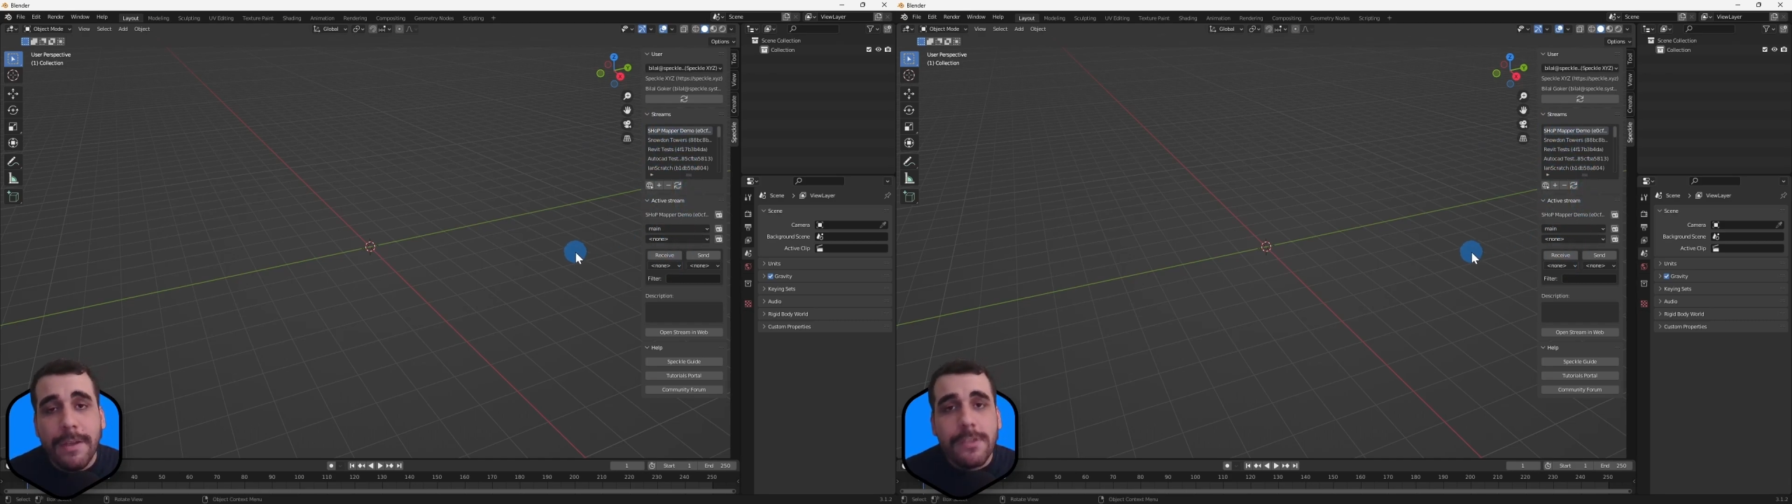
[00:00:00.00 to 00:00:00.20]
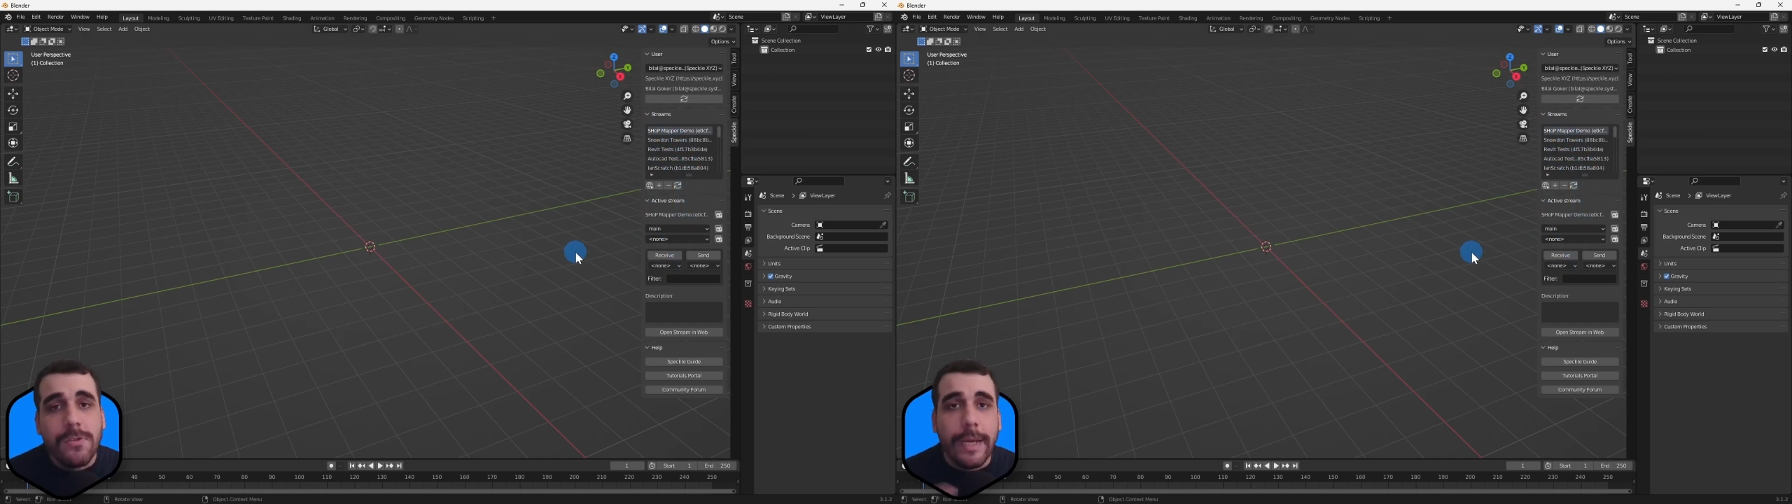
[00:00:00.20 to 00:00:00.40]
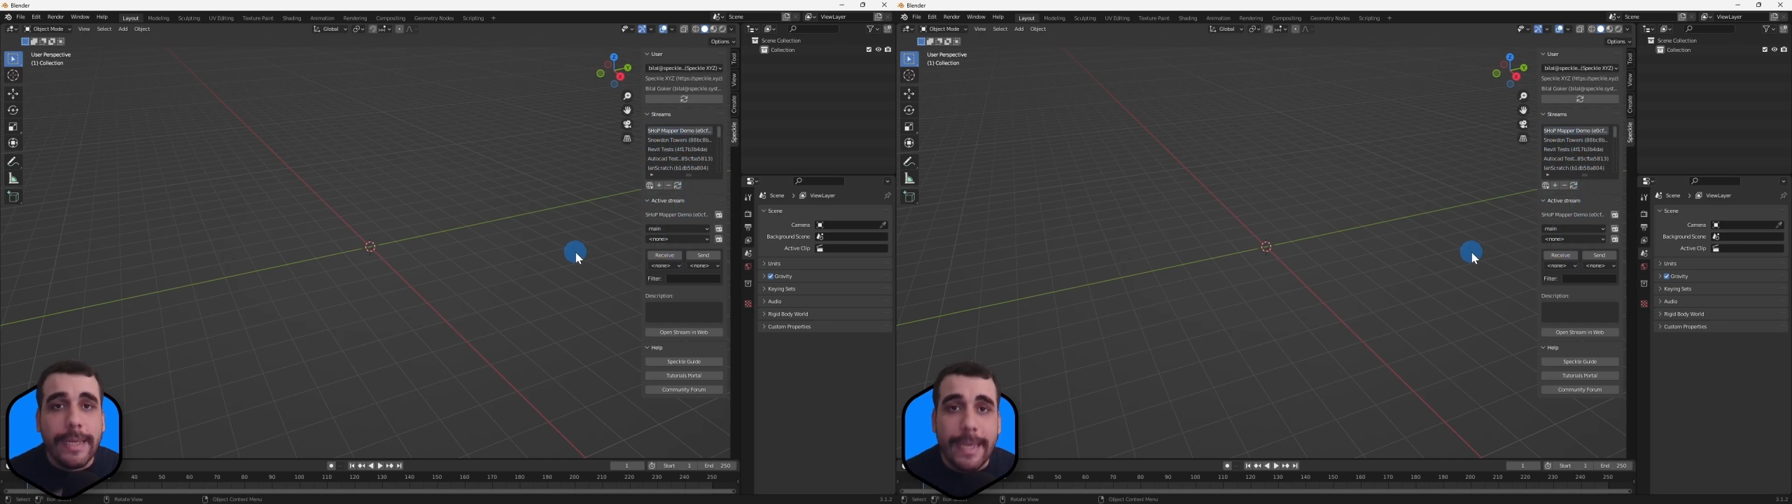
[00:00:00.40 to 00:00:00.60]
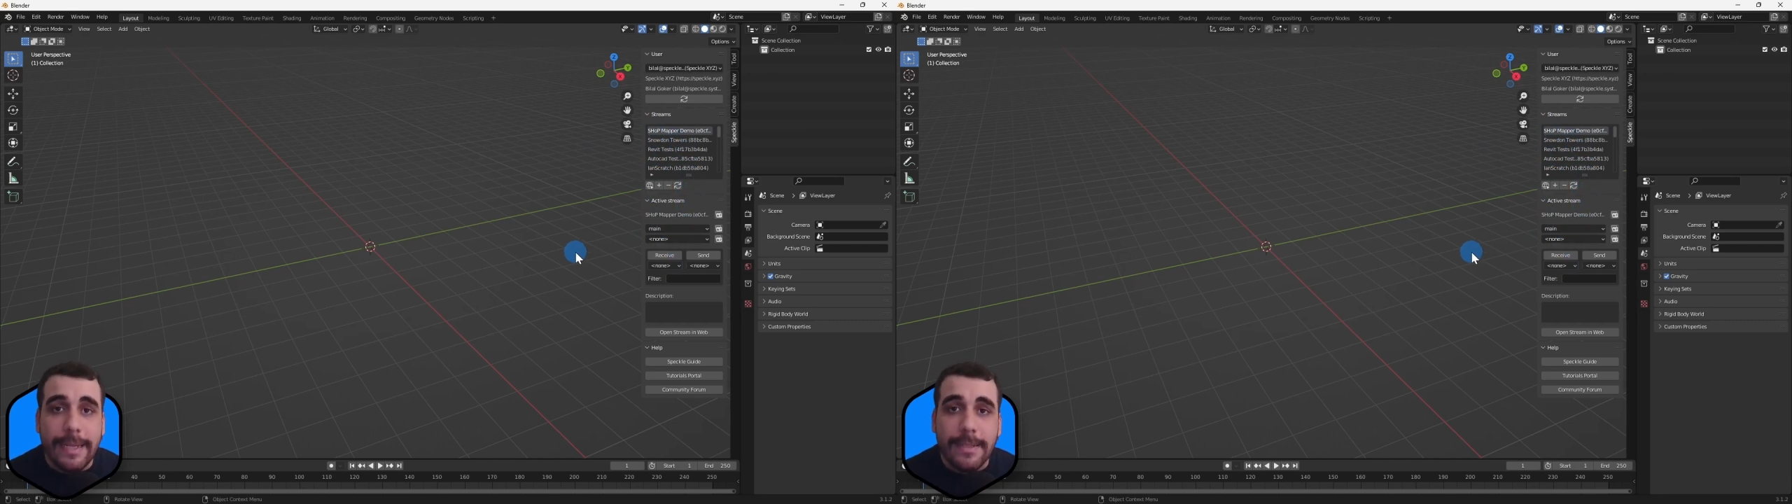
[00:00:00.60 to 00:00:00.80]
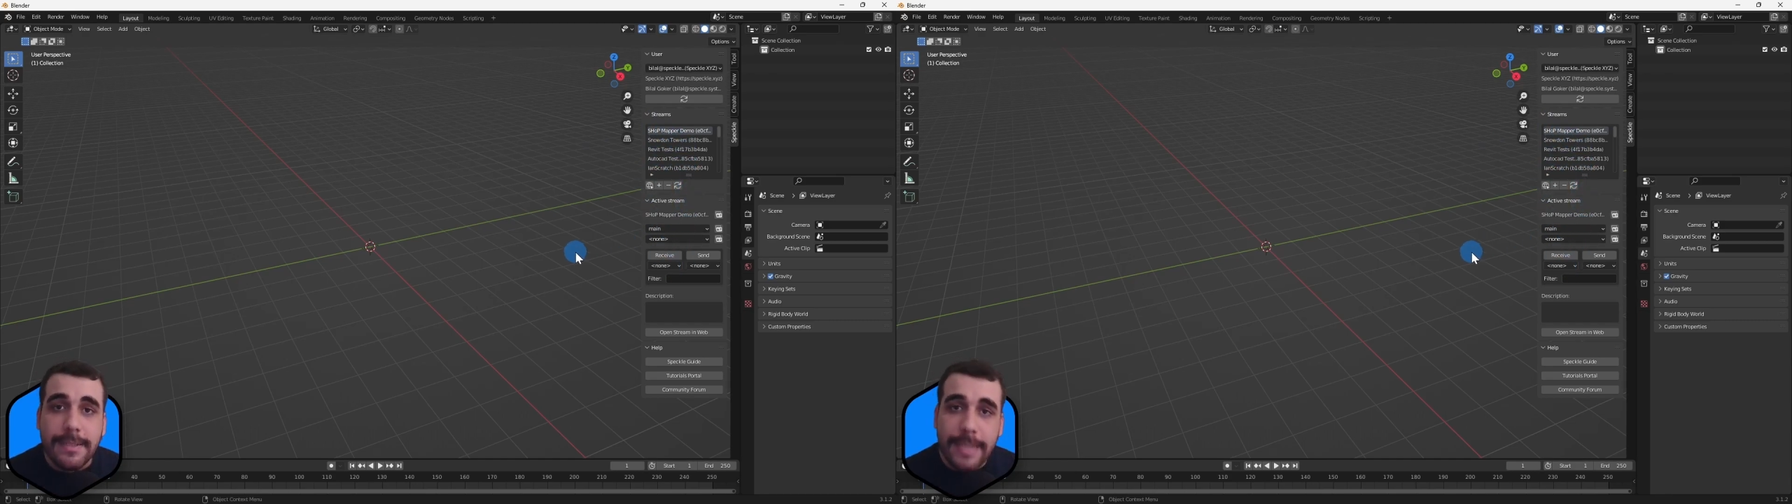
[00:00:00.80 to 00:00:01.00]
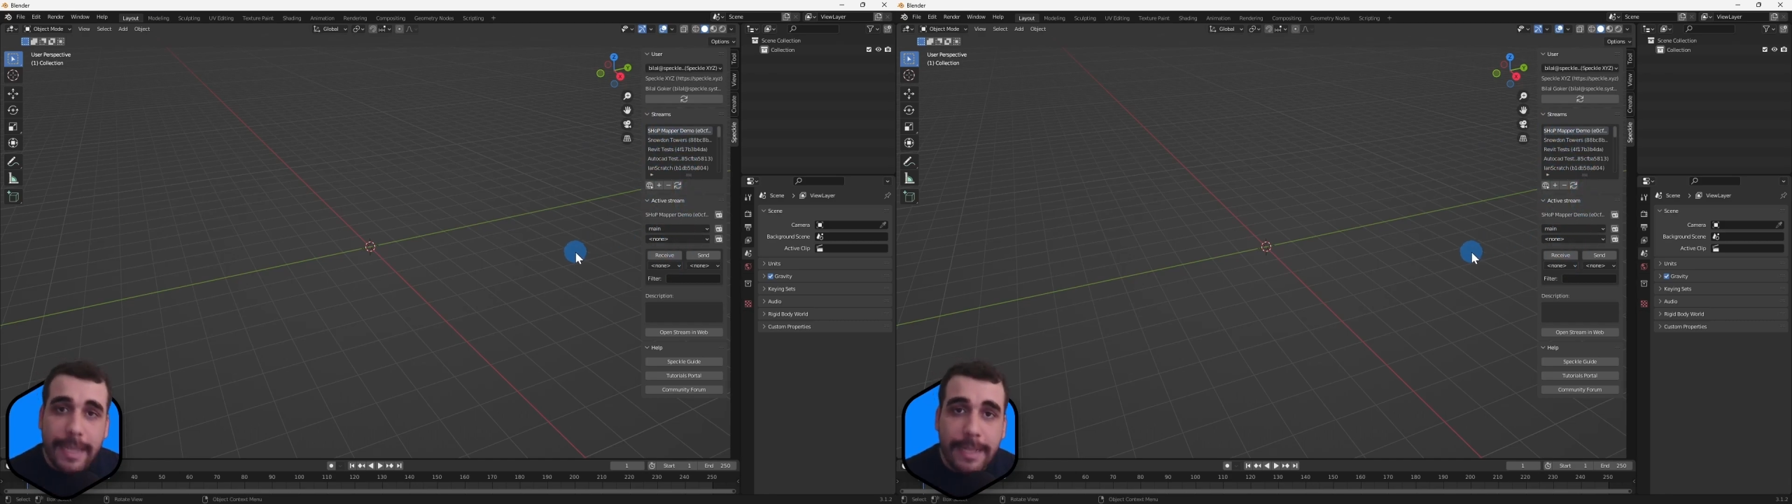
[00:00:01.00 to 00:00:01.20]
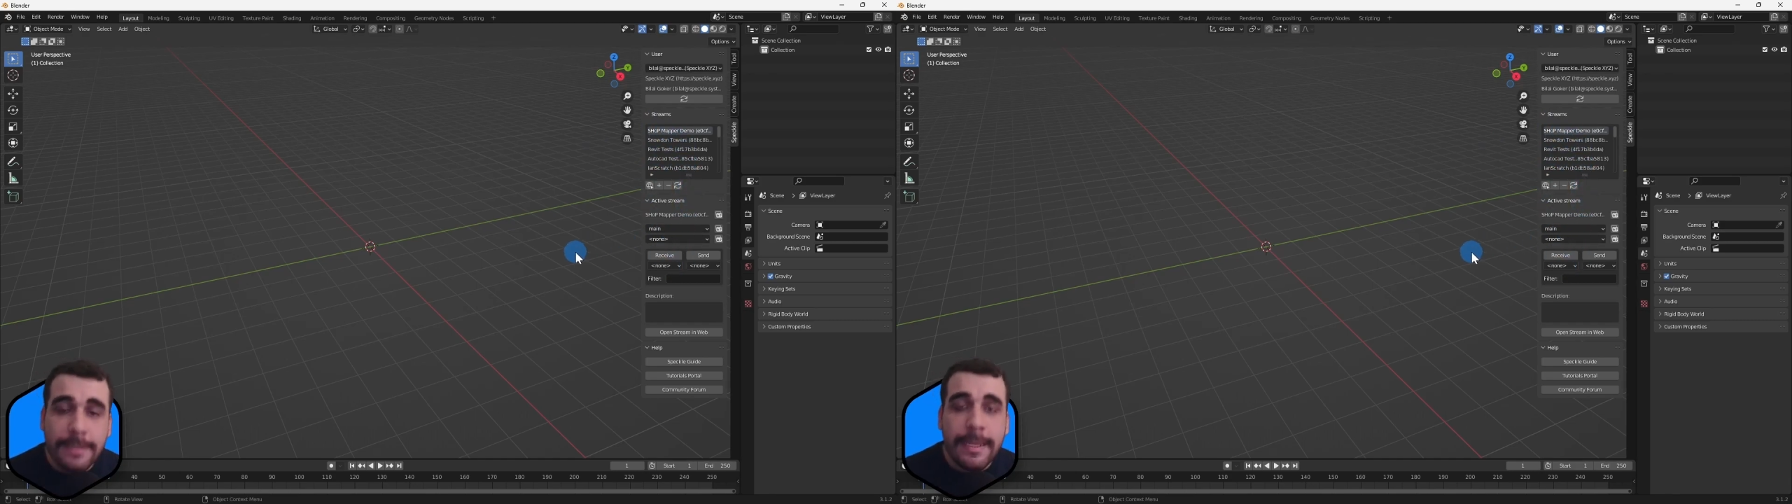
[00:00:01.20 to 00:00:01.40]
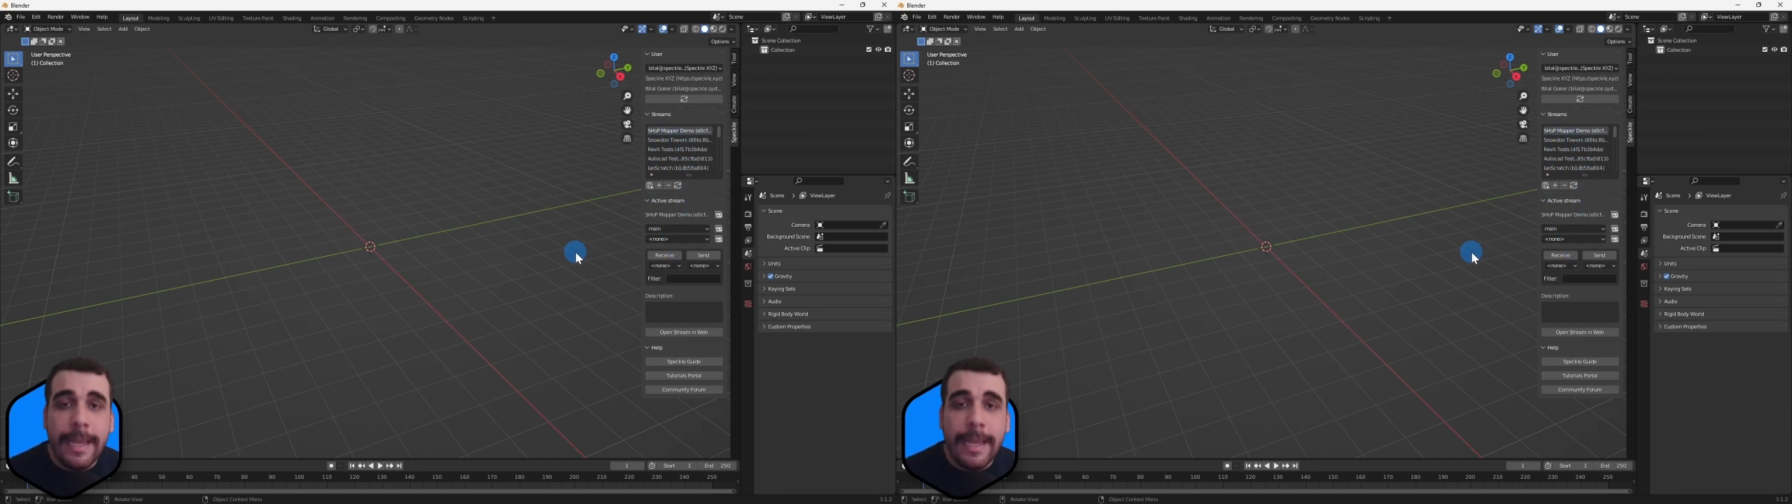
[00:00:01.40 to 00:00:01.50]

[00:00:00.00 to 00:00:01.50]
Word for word: So I can send